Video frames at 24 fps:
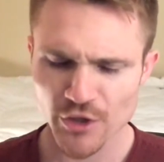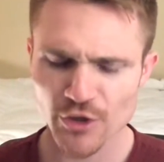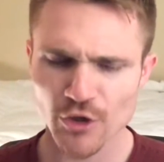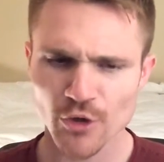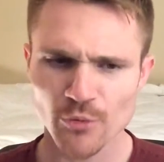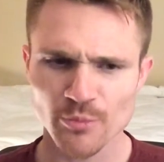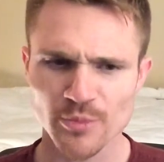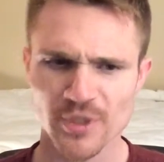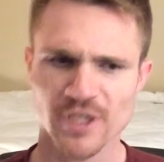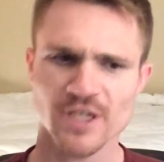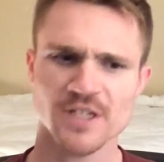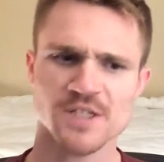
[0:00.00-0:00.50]

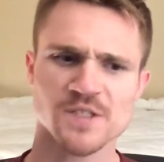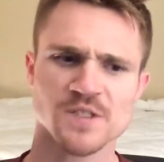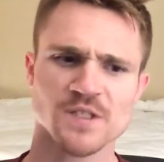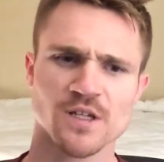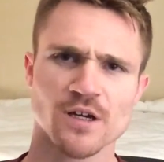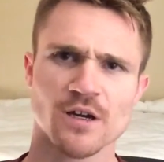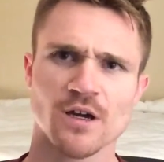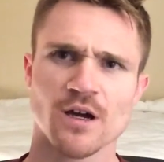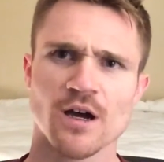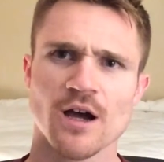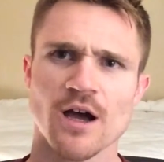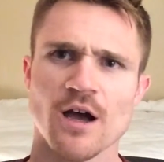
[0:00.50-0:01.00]
because
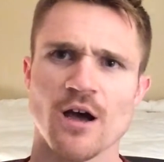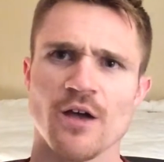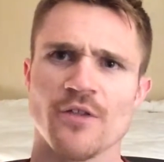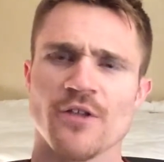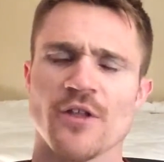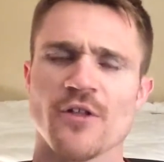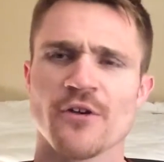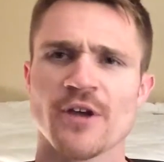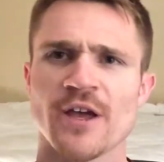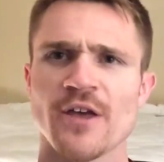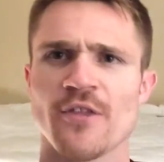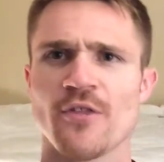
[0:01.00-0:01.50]
on the
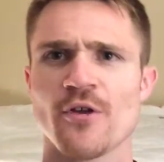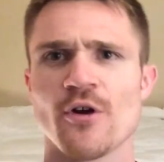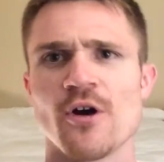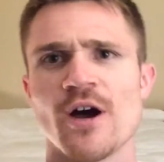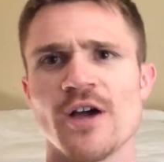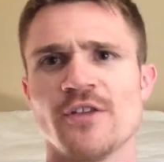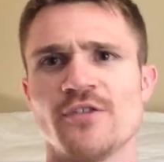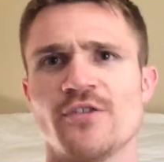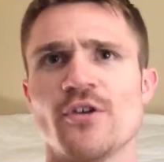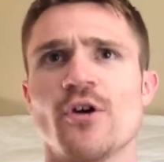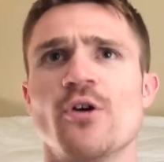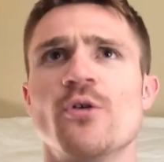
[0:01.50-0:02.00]
other hand, though, I
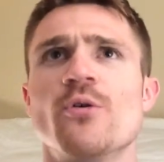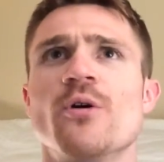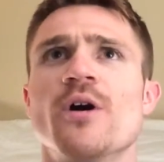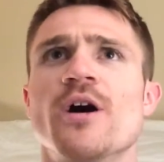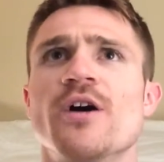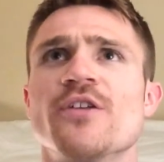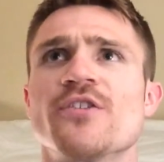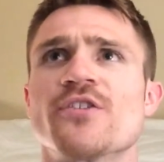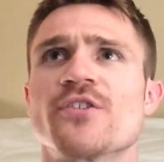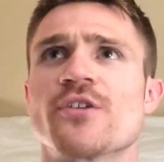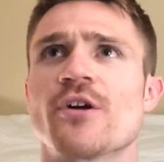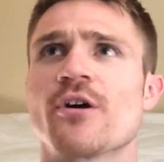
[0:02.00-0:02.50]
don't want
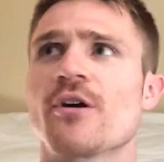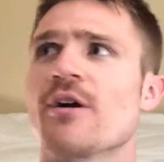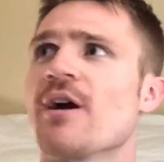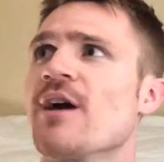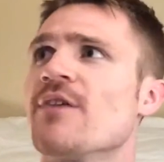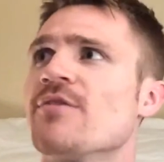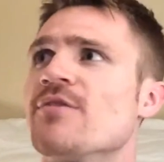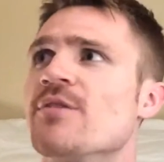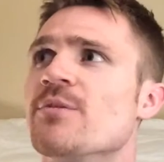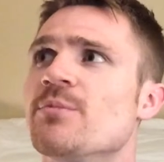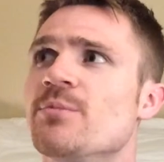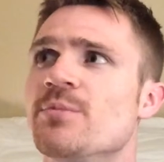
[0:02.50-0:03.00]

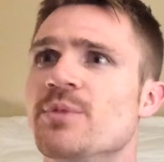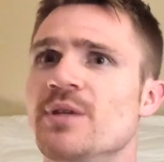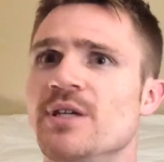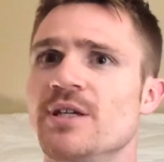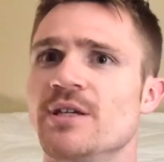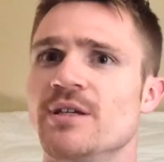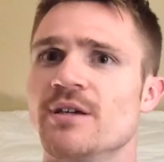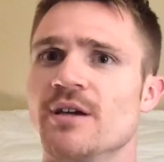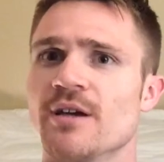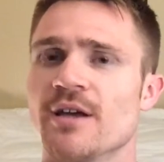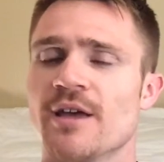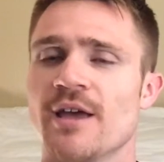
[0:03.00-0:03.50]
StarCraft to be
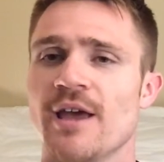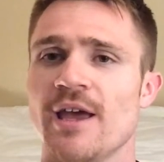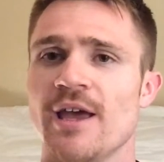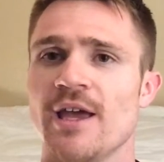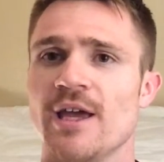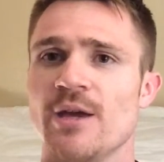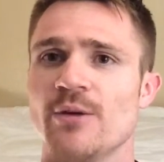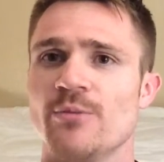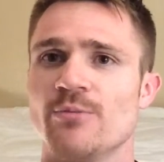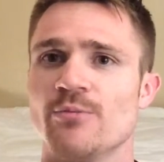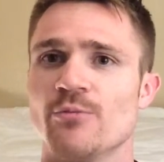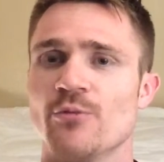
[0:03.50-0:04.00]
a
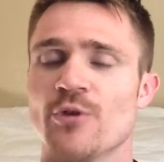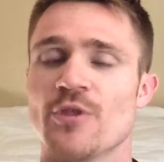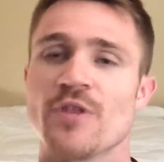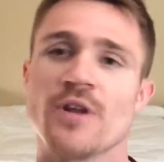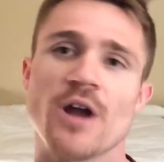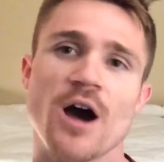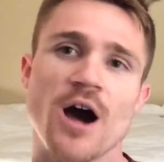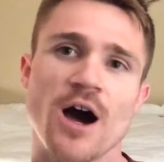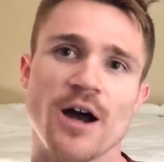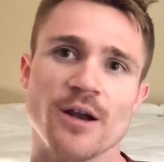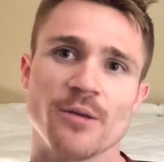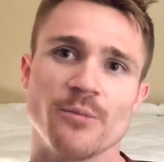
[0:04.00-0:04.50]
game with an
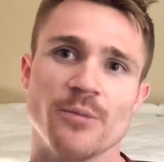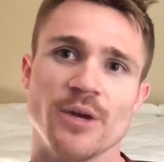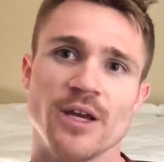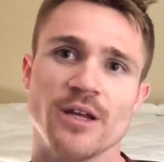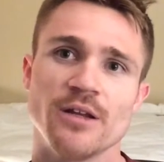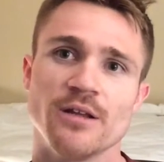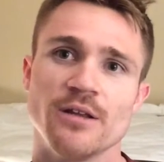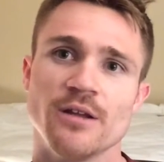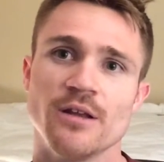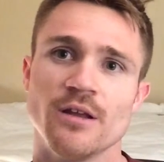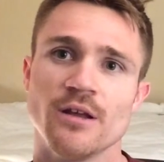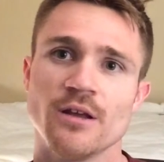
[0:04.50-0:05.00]

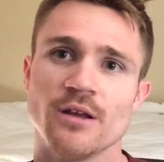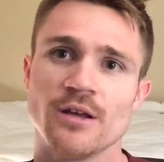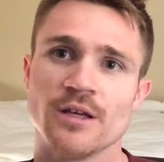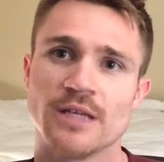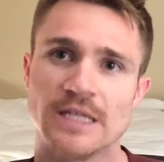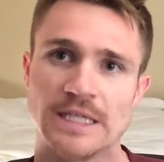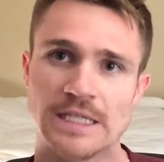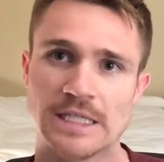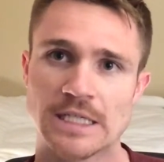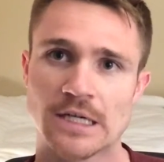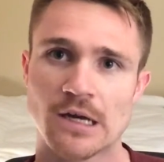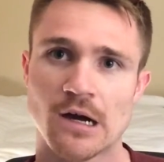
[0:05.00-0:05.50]
automated
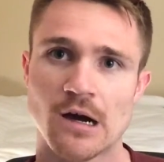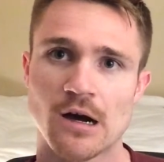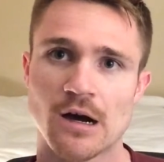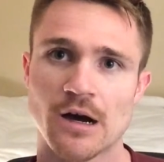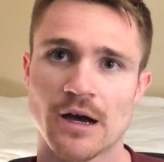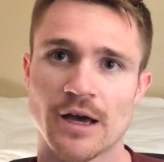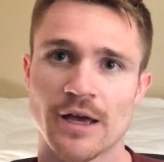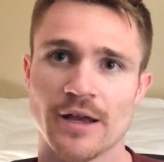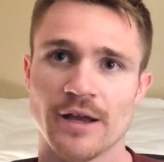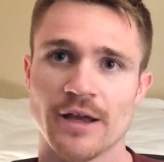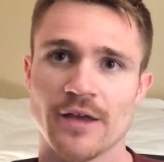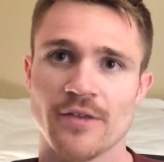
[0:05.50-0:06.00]

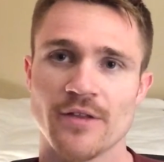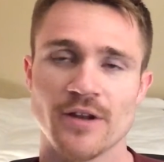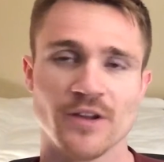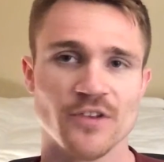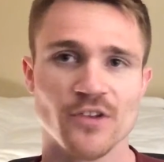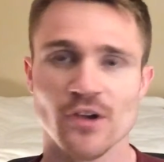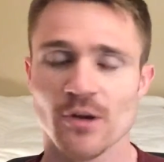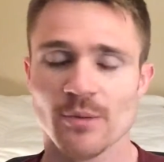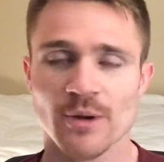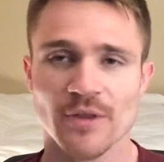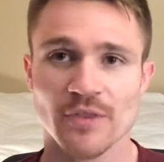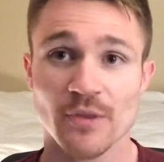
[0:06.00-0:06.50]
econ and then it's all
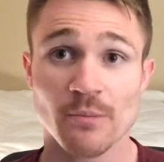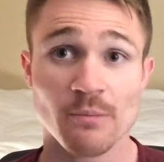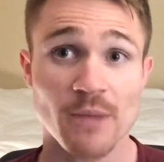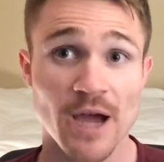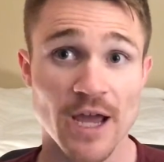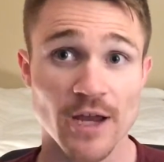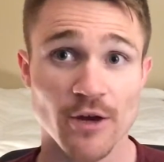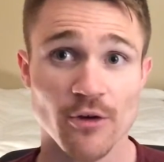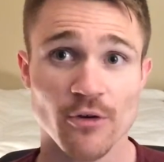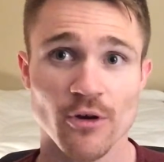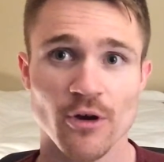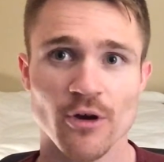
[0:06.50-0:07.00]
about the
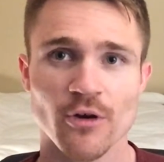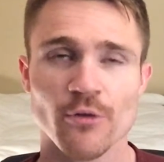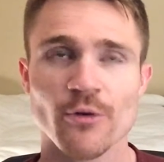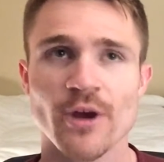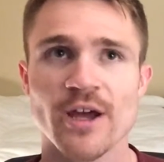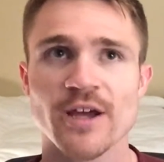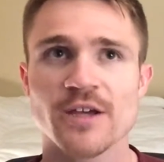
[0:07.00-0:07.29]
micro, right?